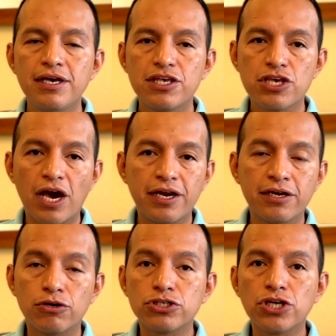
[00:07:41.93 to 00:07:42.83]

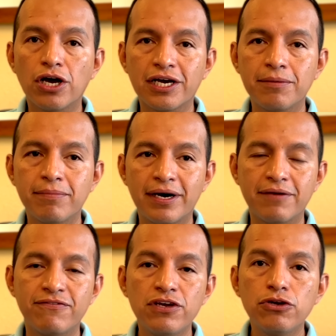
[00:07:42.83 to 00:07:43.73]
chatting or talking by
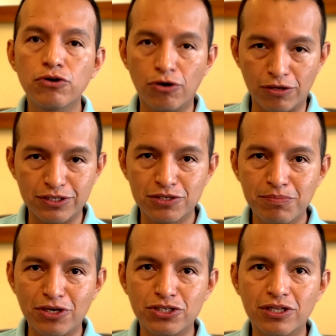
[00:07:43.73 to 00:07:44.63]
video calls
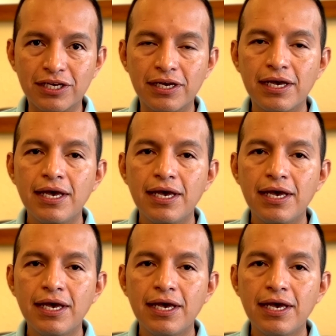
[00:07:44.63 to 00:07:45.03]
especially.